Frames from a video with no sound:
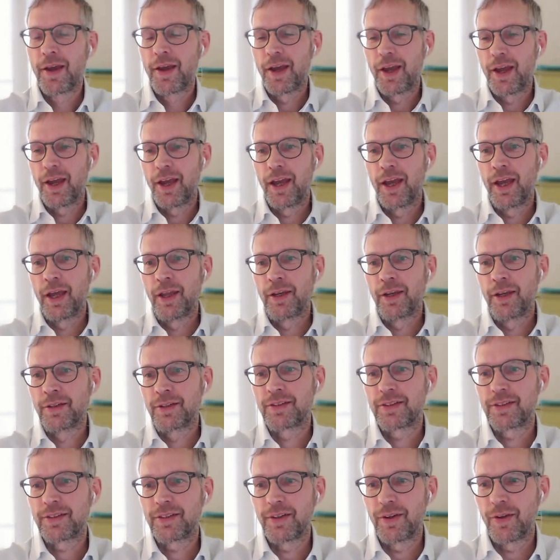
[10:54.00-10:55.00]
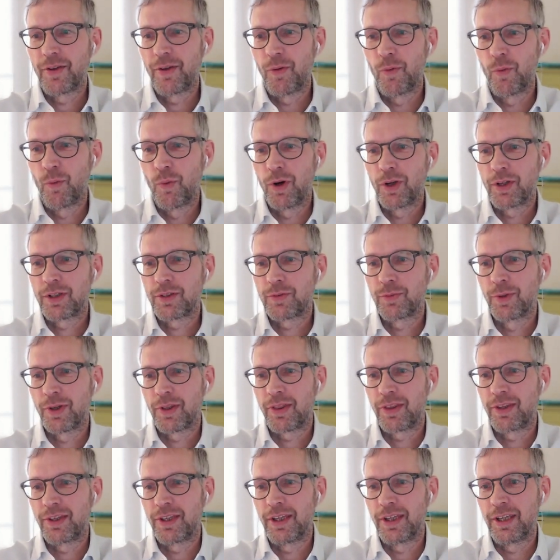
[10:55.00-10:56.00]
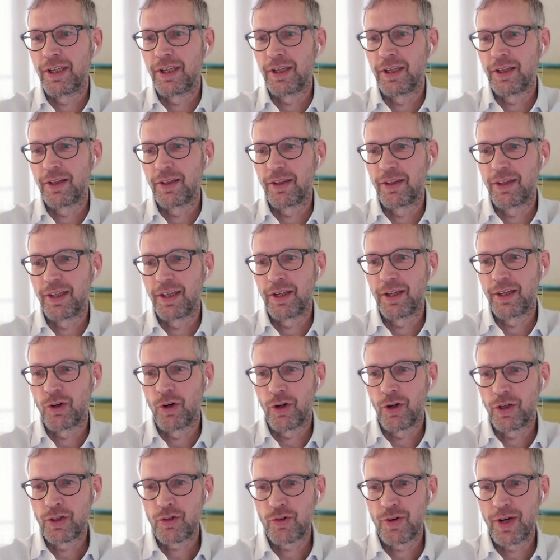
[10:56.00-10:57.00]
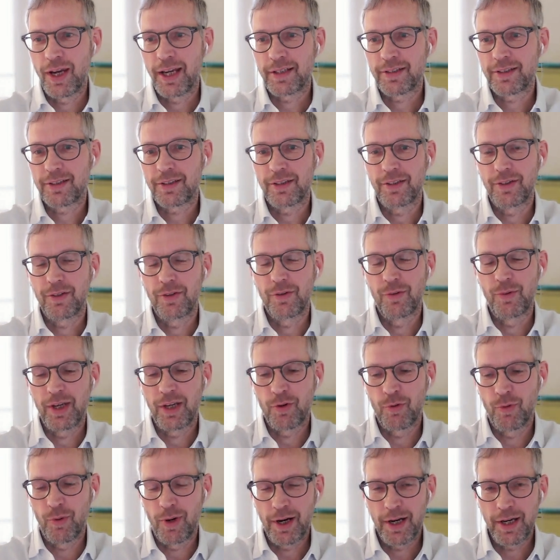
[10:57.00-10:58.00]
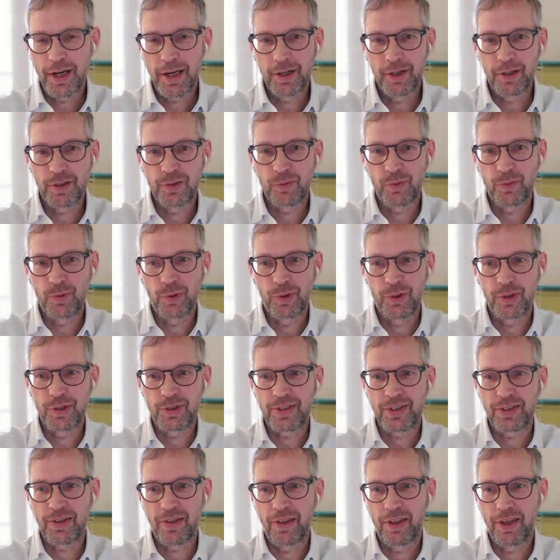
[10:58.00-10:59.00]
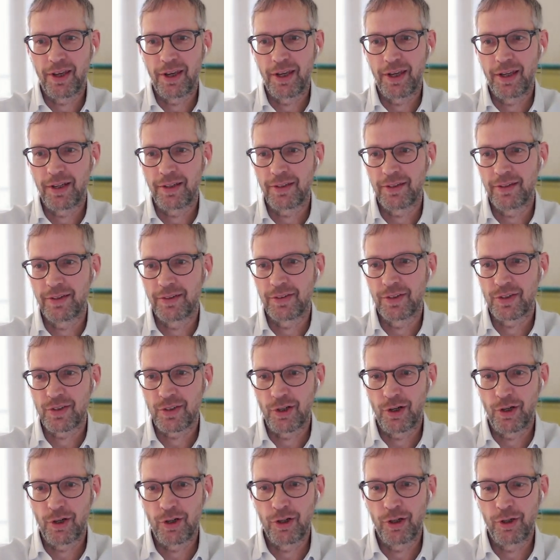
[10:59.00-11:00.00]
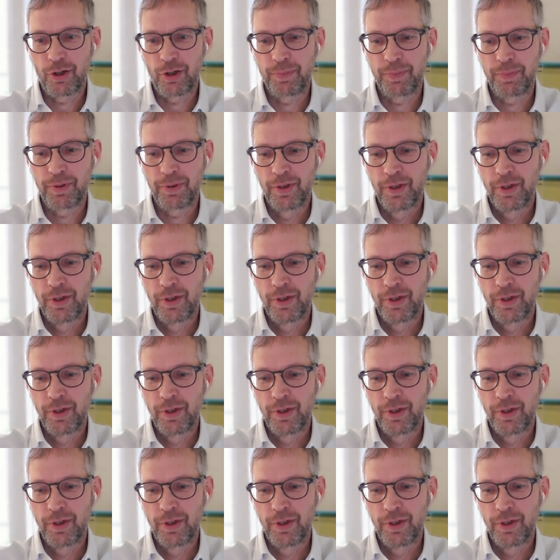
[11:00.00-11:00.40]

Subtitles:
And what the contract required was that the startup